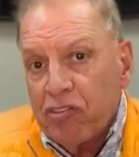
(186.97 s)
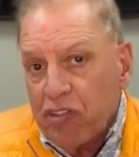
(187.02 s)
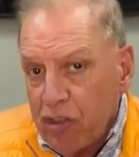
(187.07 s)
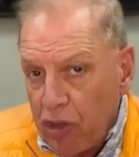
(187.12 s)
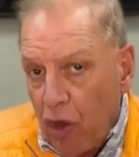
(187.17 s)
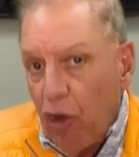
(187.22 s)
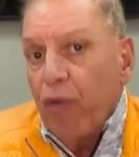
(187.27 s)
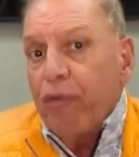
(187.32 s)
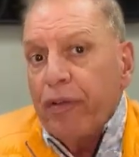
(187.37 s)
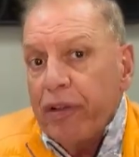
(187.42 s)

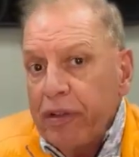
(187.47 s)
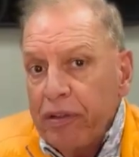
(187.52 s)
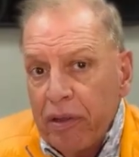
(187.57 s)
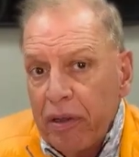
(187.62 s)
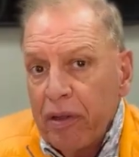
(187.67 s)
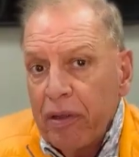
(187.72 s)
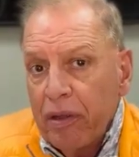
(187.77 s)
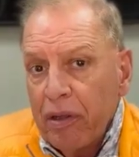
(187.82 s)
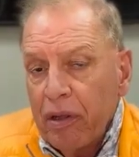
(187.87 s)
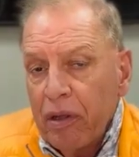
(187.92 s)
COVID
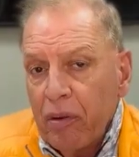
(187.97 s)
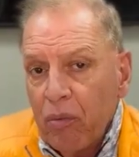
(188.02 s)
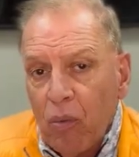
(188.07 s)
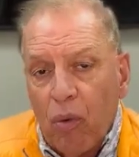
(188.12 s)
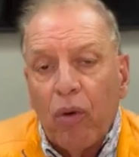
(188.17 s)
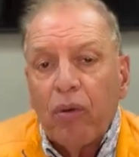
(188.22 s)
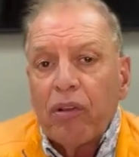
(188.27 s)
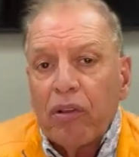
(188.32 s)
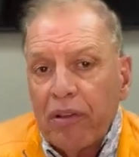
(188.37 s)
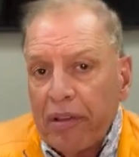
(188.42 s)

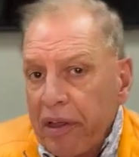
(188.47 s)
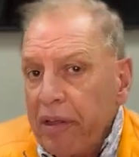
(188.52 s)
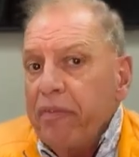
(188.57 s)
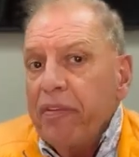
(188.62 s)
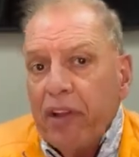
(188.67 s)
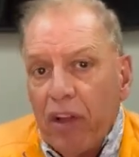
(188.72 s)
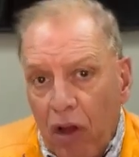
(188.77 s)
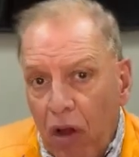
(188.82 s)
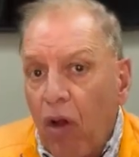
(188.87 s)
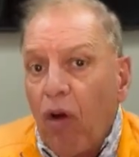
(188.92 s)
want to live
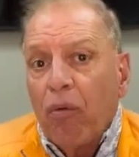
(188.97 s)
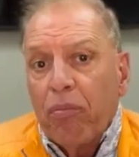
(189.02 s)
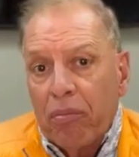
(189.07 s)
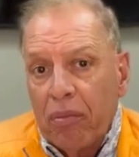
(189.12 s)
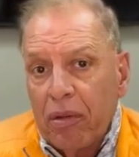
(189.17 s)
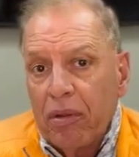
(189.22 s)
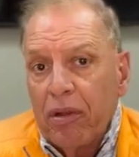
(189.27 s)
at home.